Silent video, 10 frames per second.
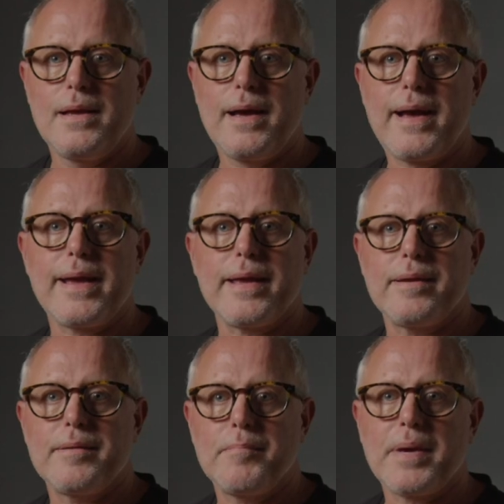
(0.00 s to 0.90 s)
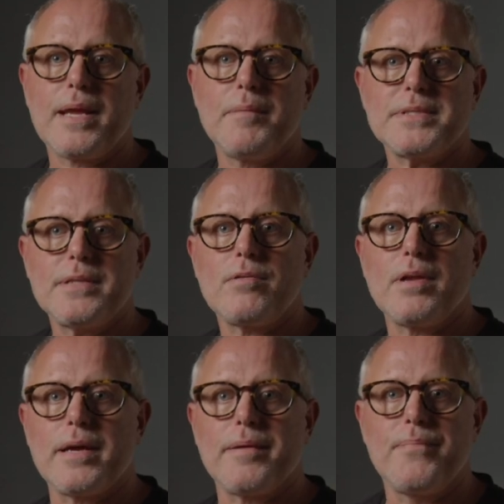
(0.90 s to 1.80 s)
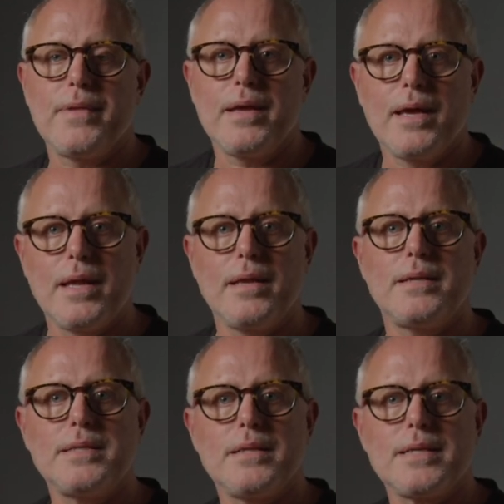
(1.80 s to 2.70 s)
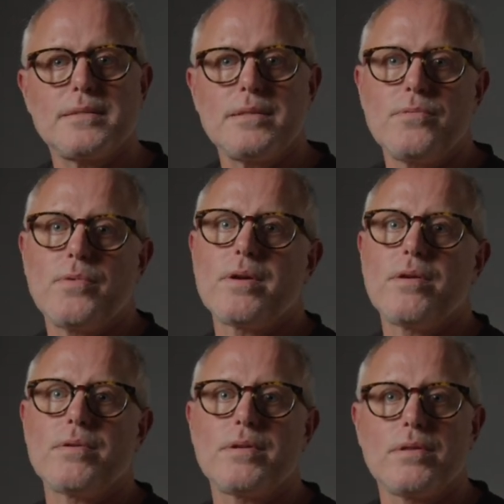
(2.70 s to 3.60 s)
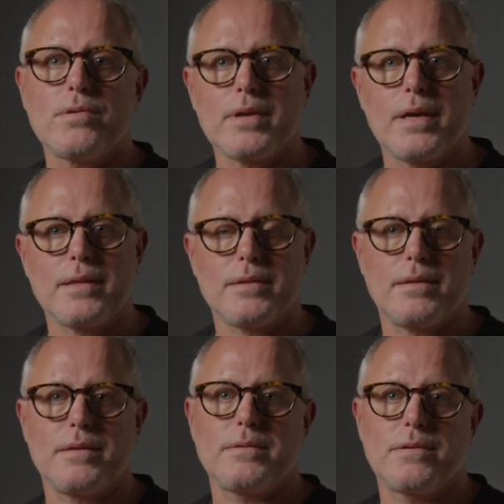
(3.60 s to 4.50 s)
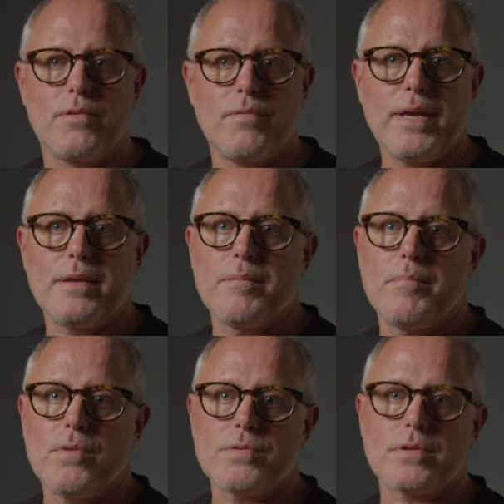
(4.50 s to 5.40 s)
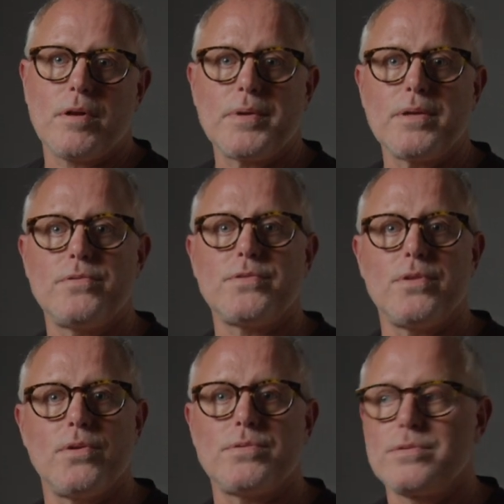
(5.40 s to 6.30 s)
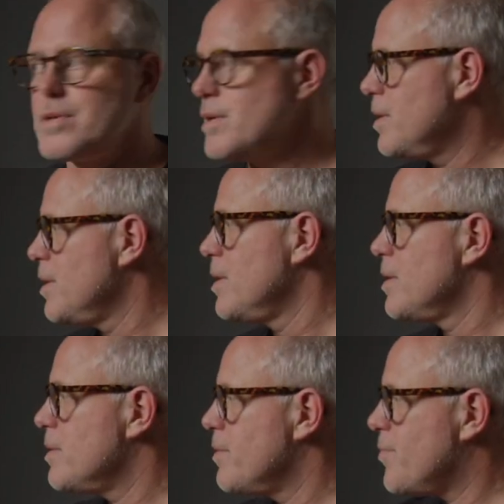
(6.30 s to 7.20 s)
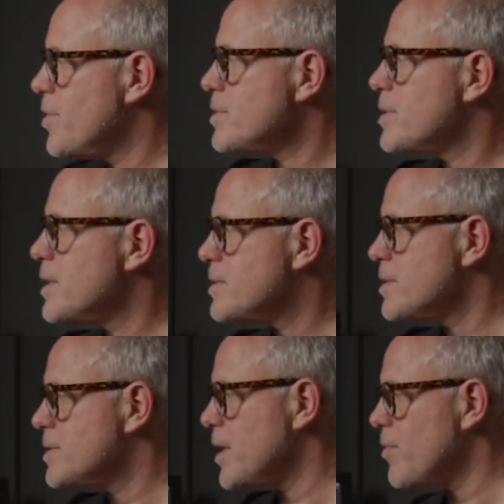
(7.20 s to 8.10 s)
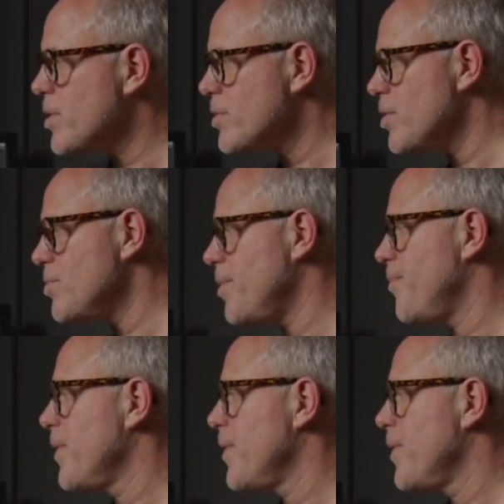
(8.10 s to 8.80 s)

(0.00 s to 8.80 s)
Hi, my name is Nikolai, and in this lesson we're going to look at the three most common used nodes. First, it's the serial node.